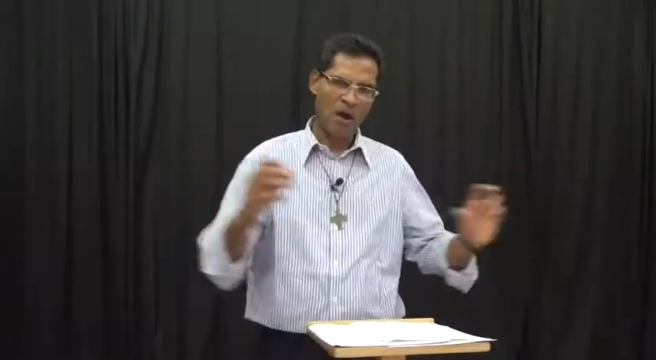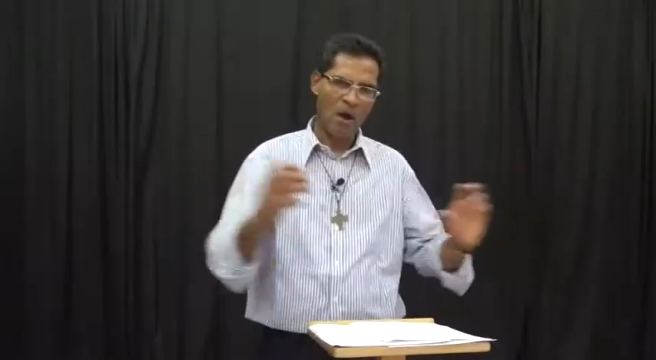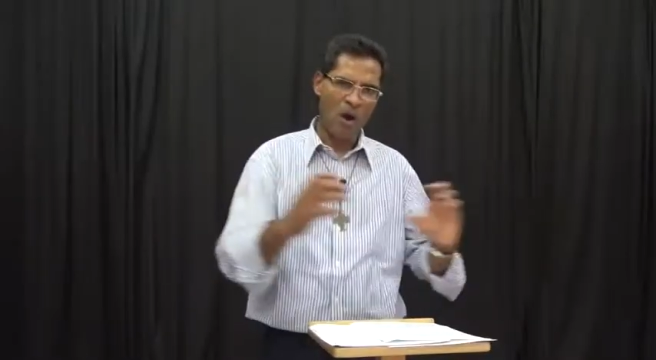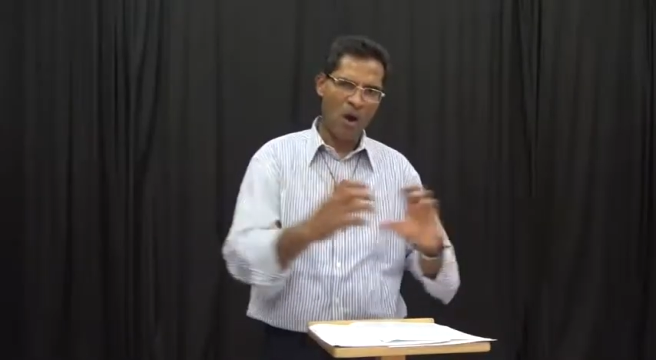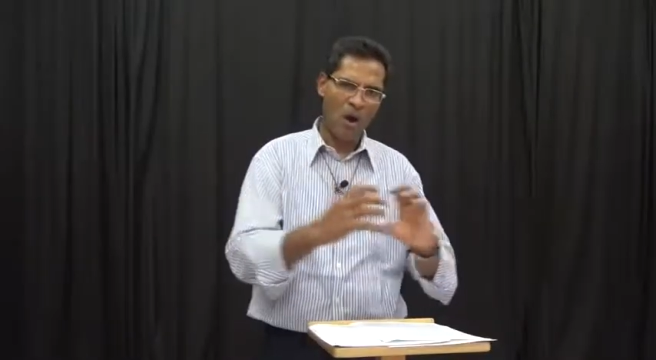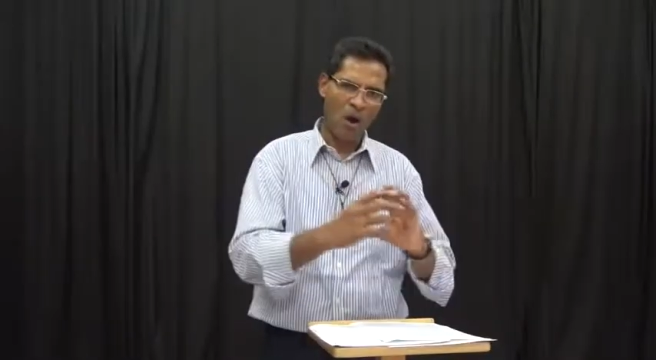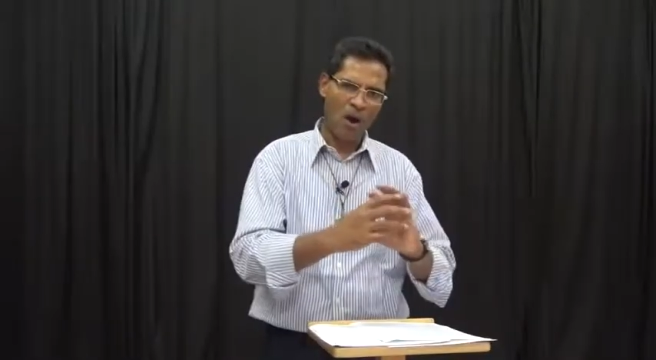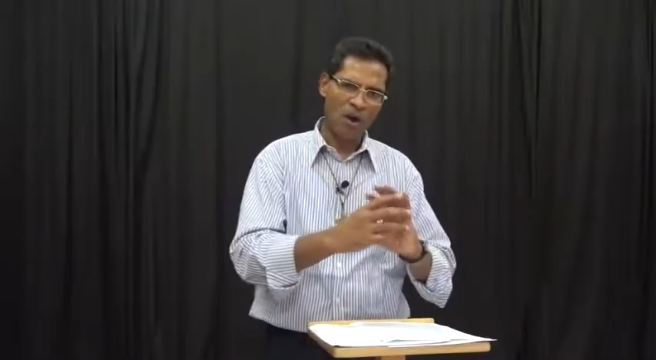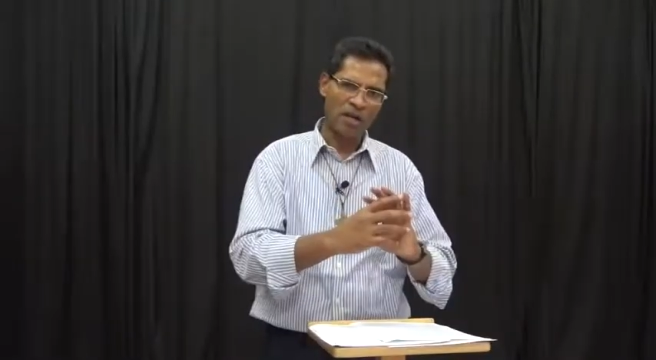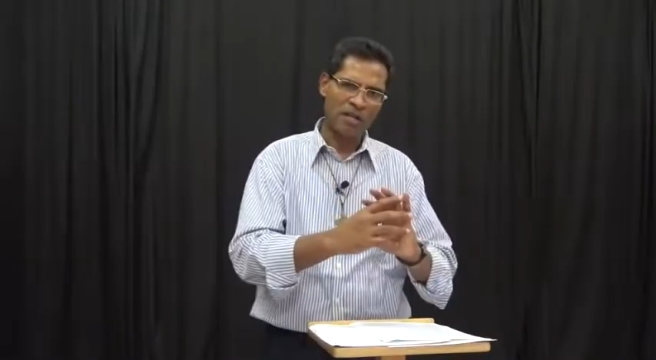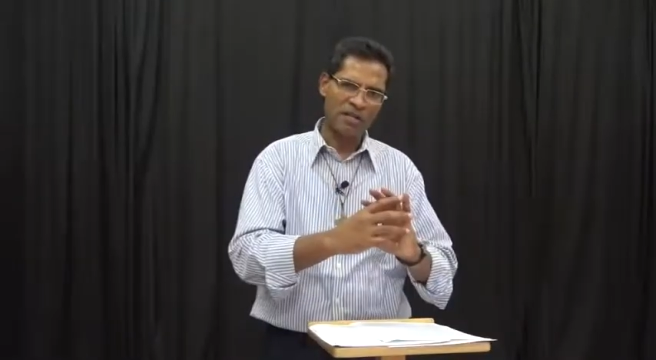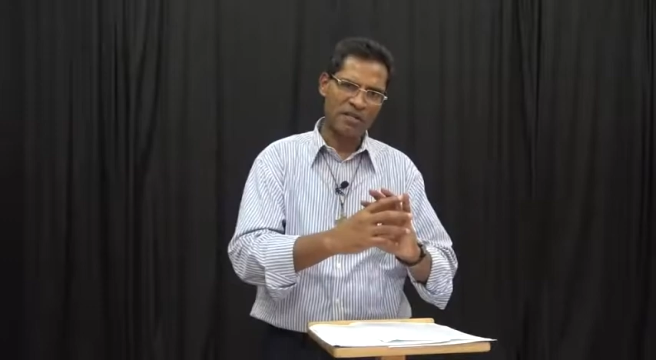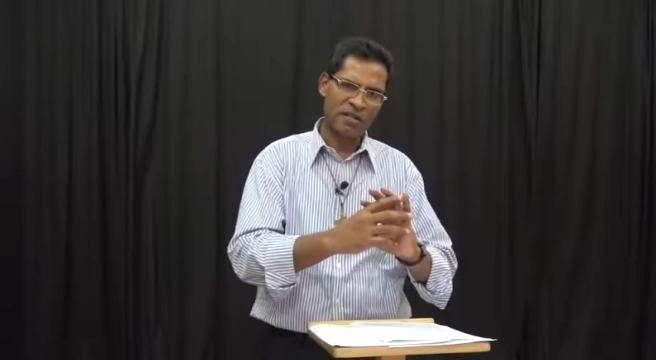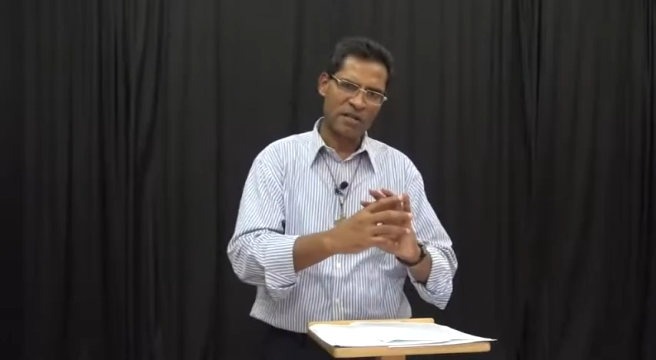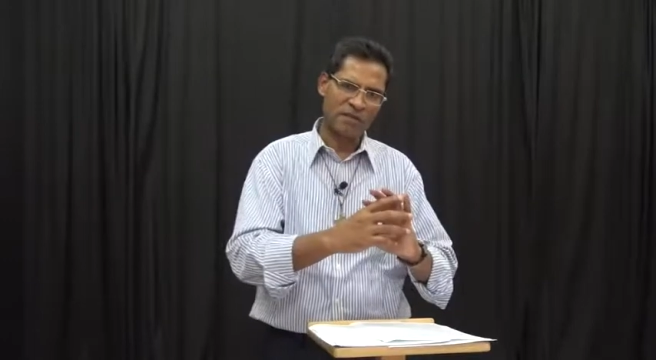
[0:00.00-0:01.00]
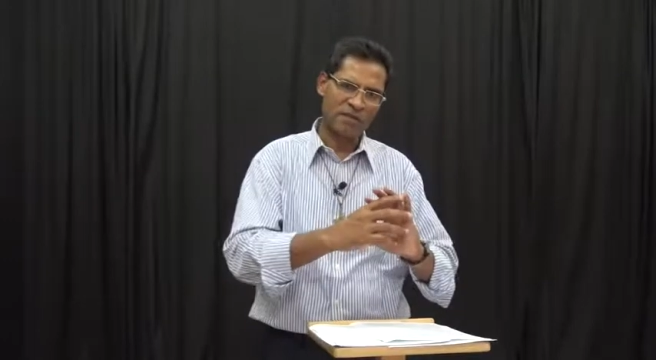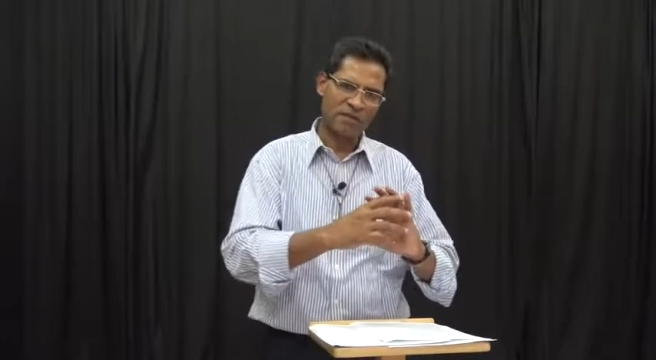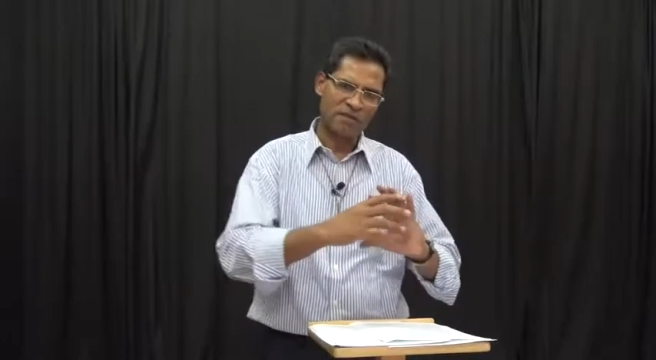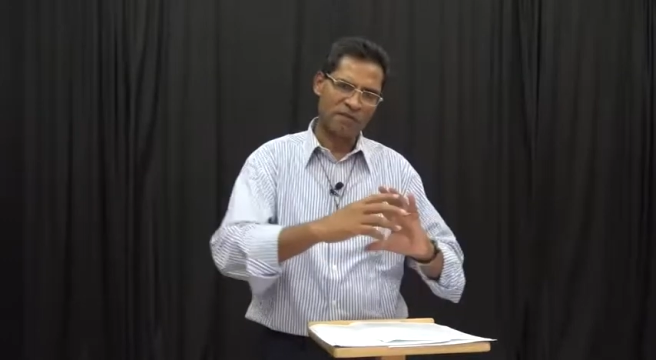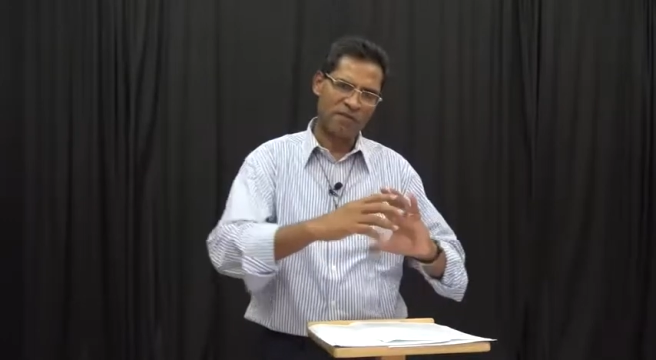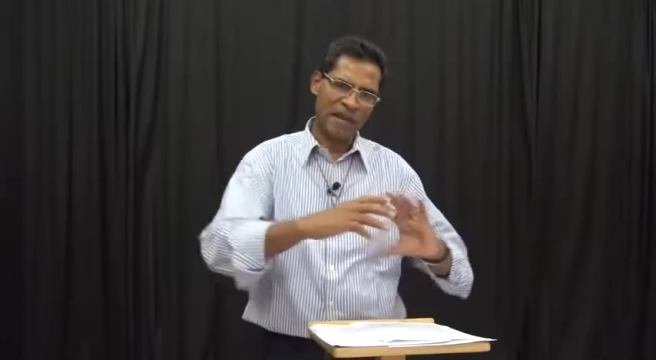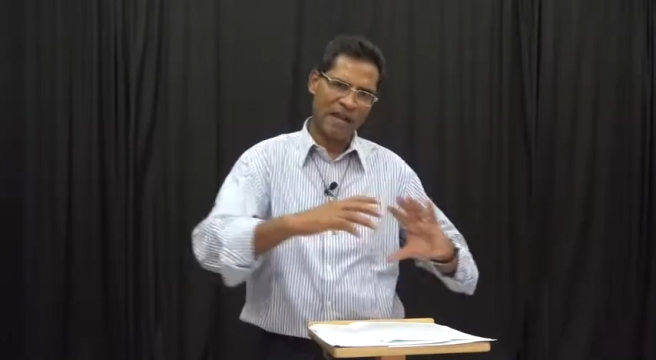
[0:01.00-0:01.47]
or in terms
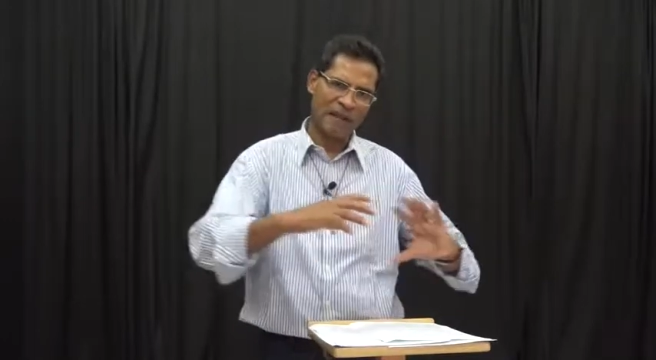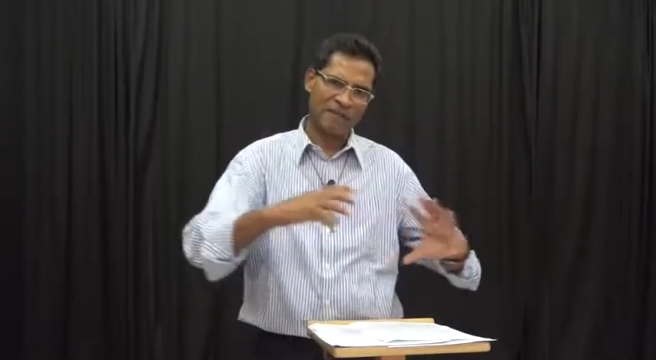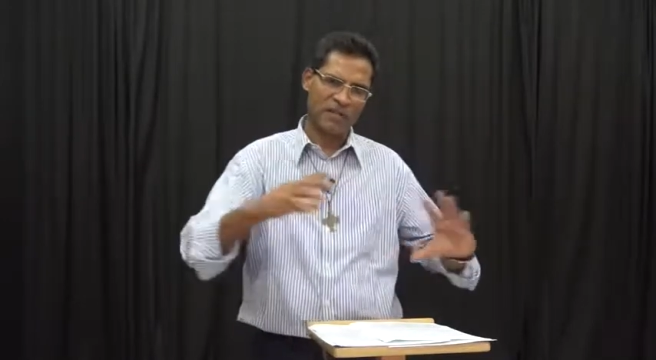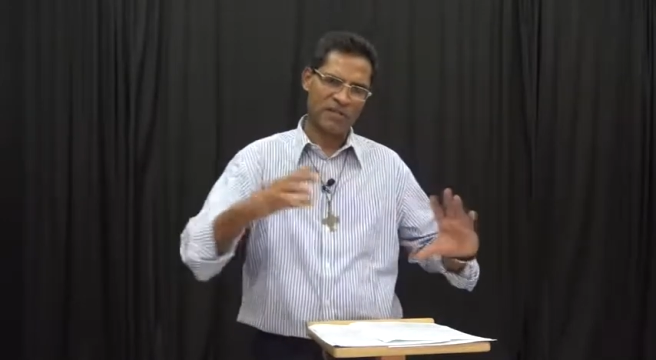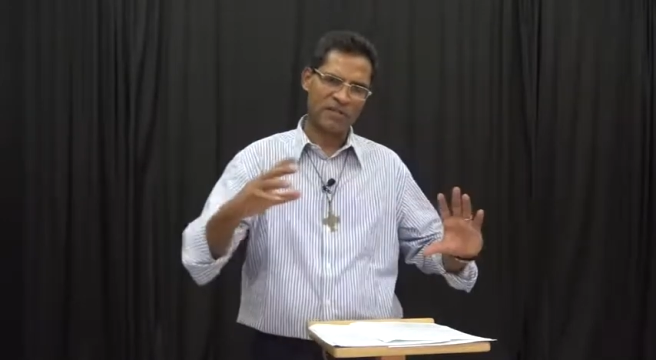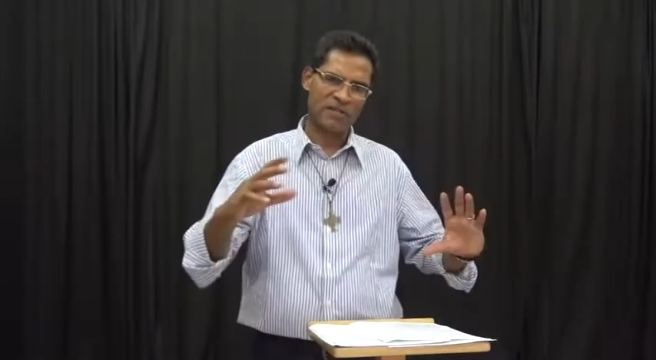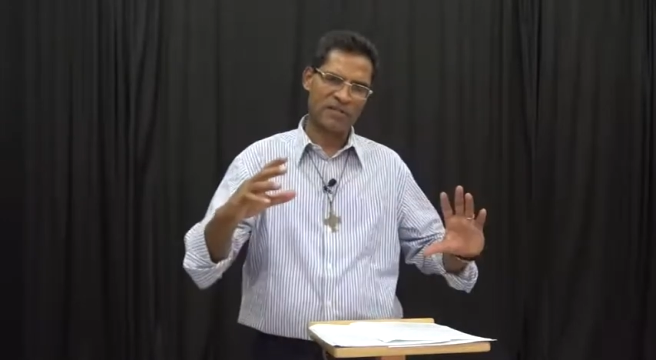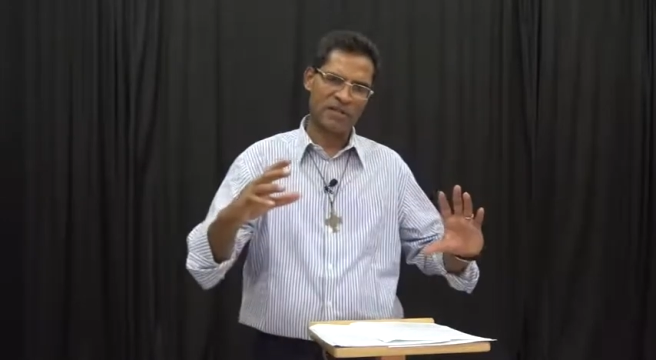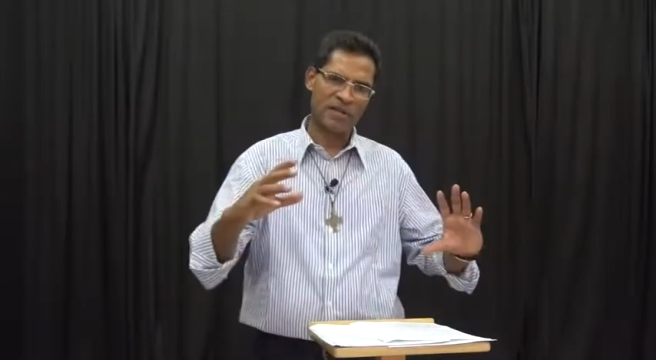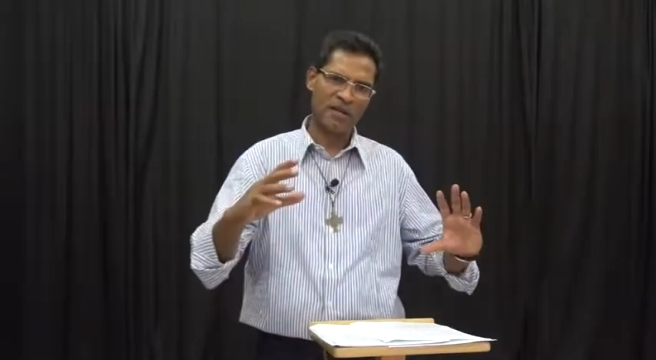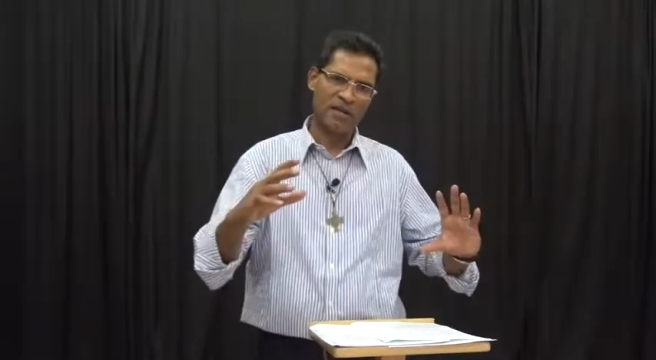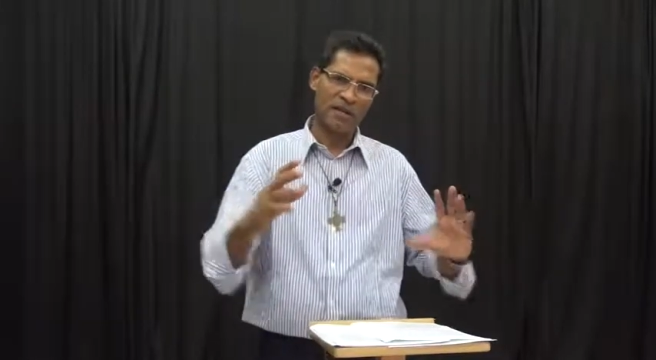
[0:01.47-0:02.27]
of levels,